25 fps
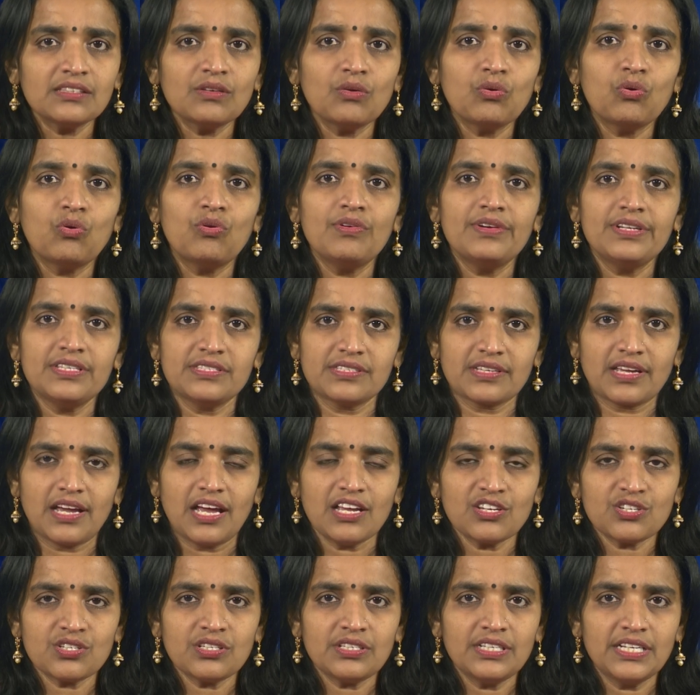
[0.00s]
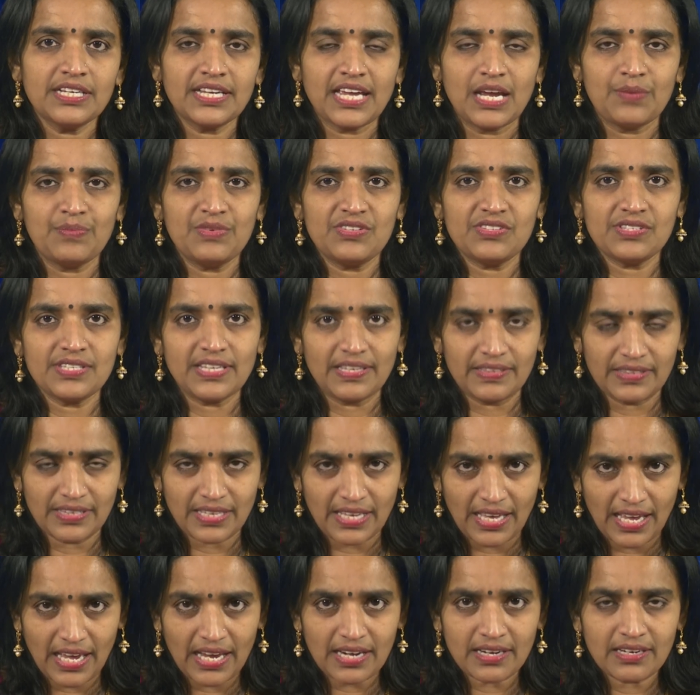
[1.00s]
the whole discussion, it can be said
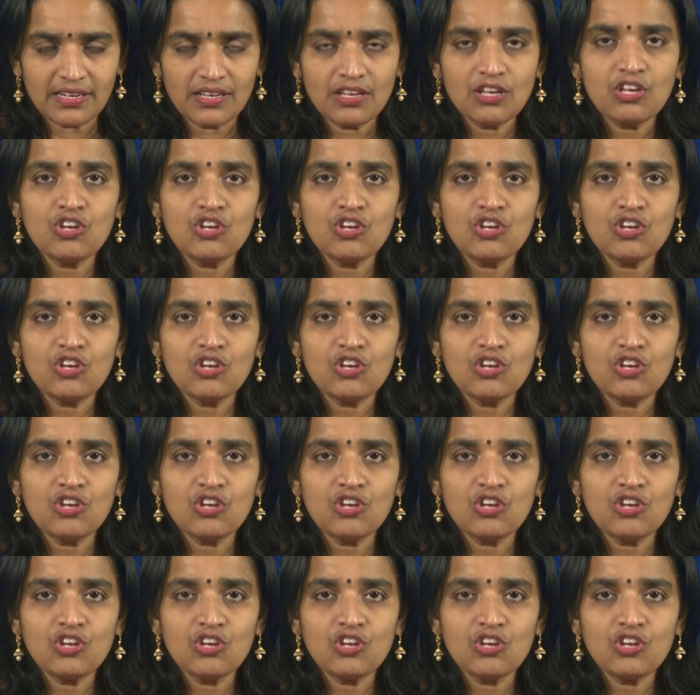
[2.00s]
that